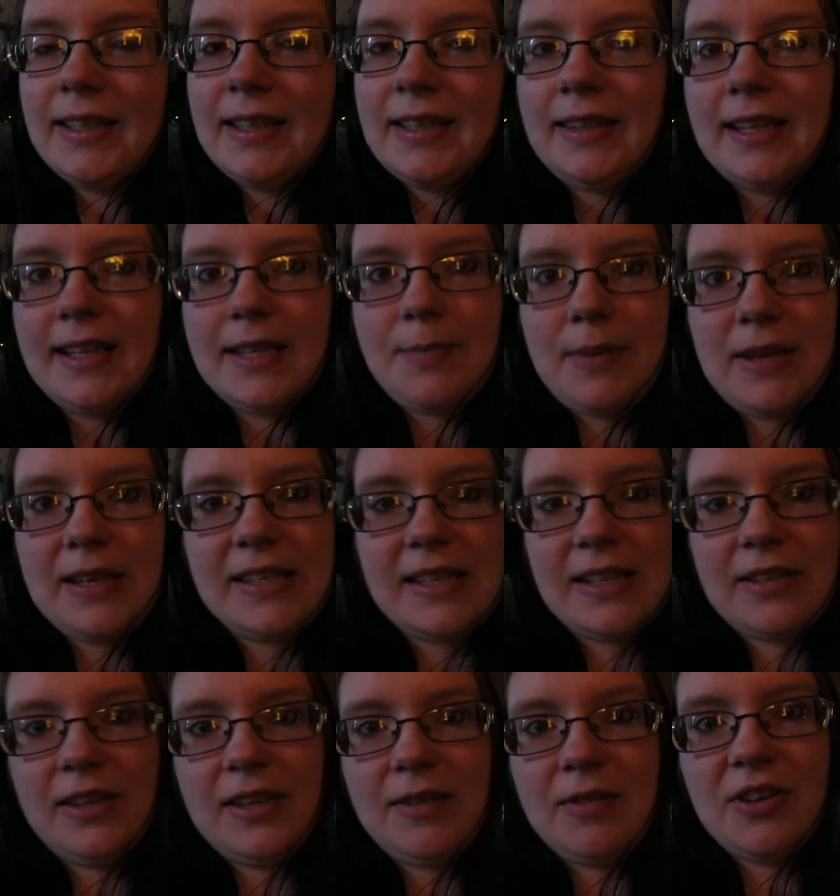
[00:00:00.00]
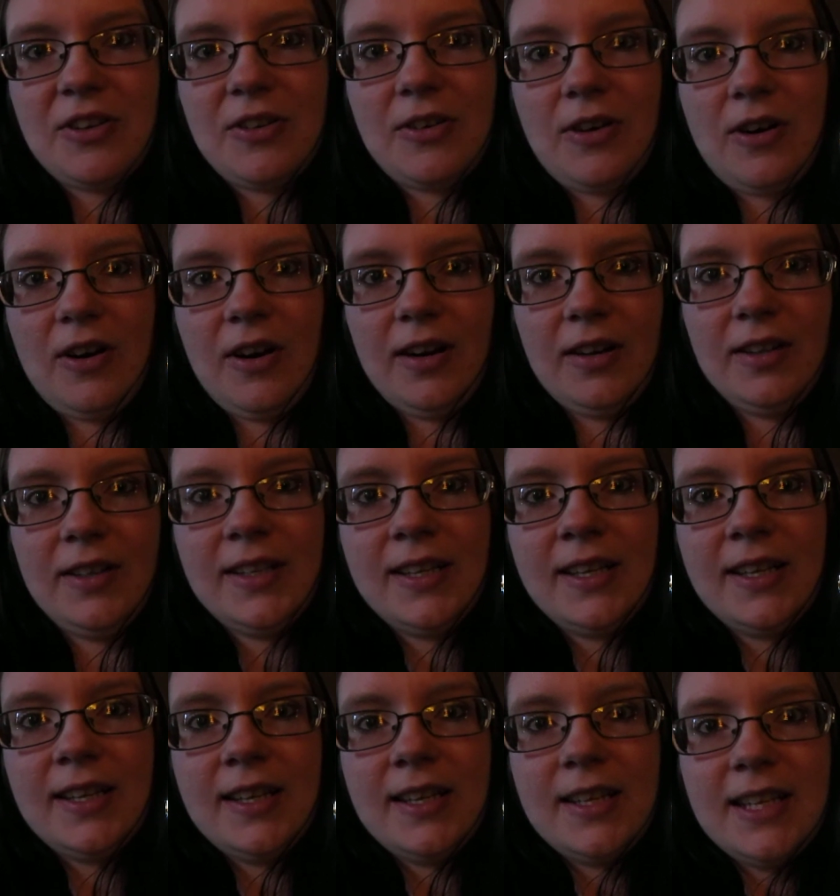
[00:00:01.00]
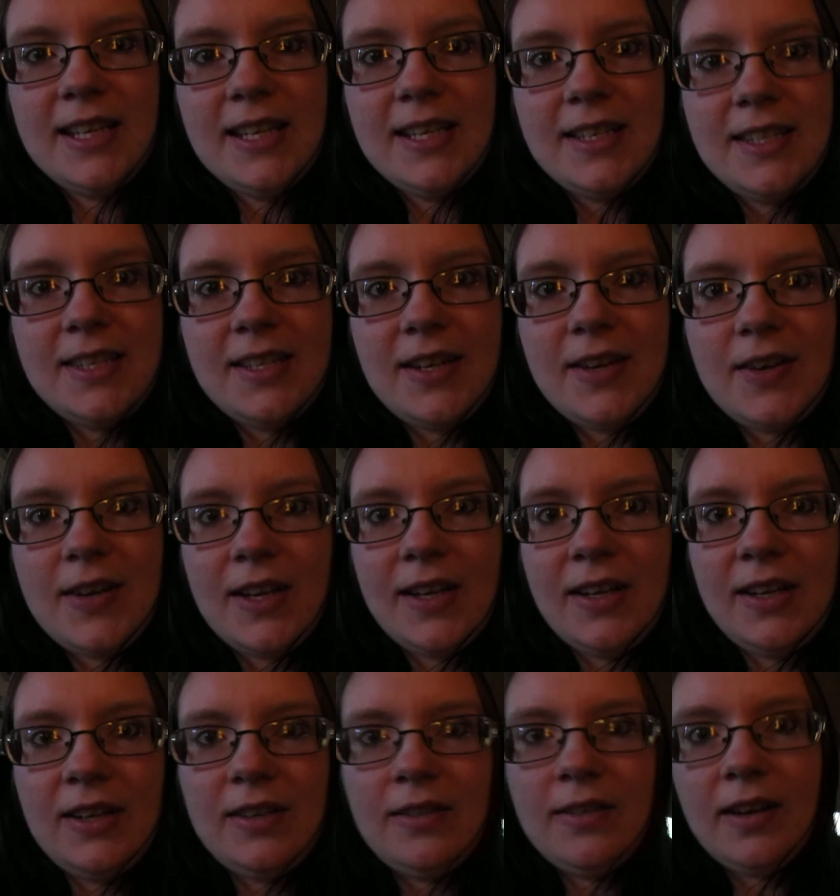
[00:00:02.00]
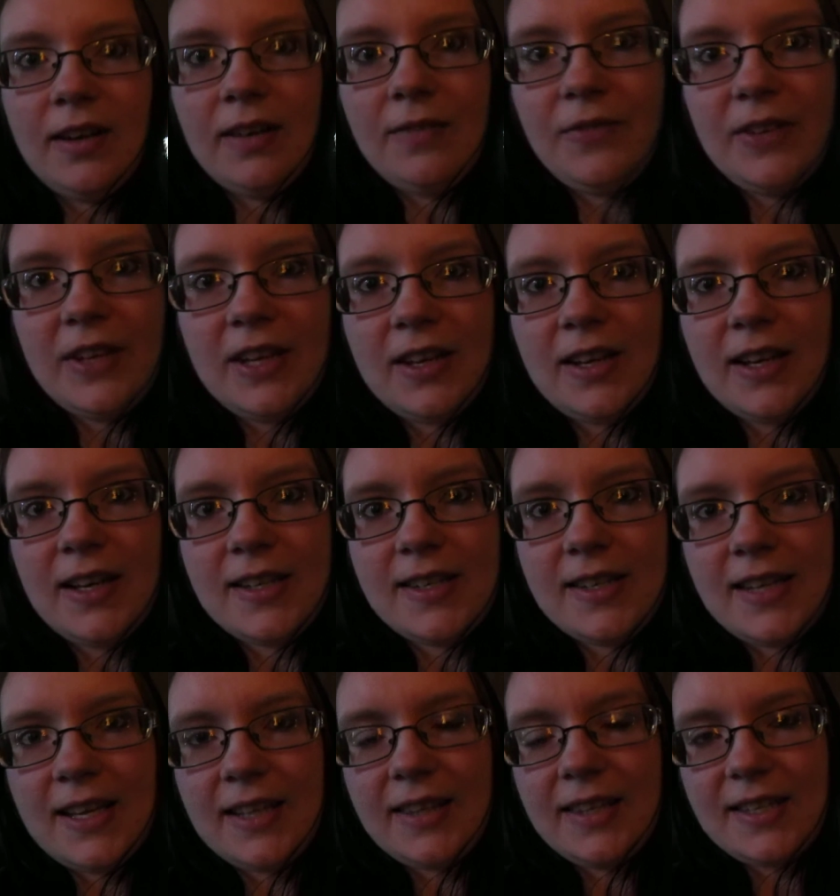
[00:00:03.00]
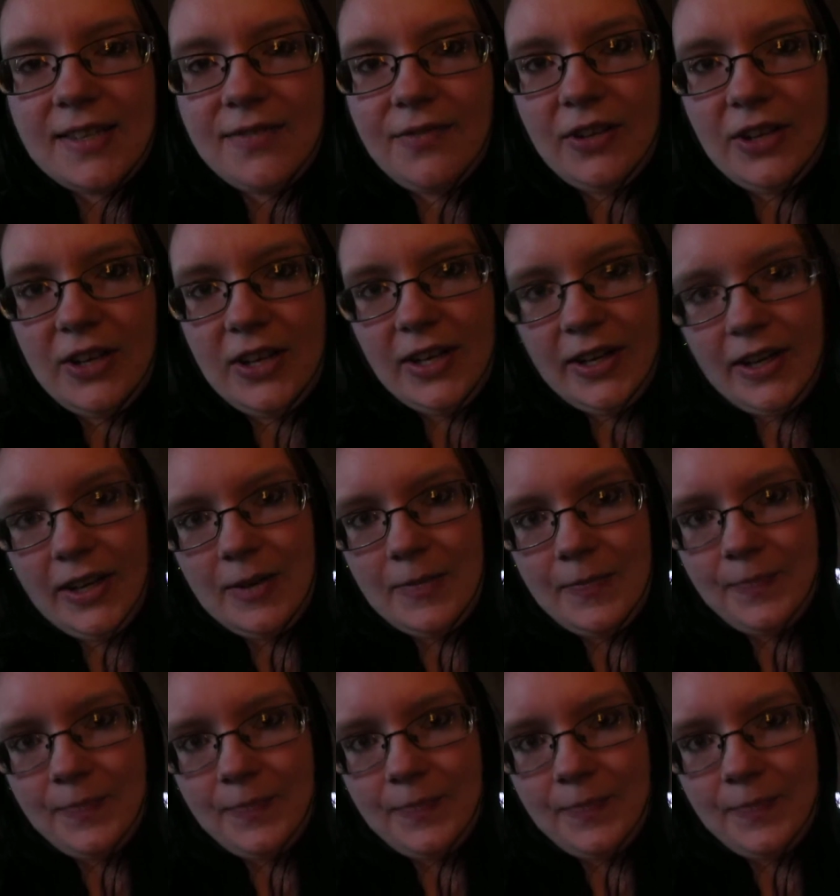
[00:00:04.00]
that's basically all. So, you know, hopefully you guys like this vlog.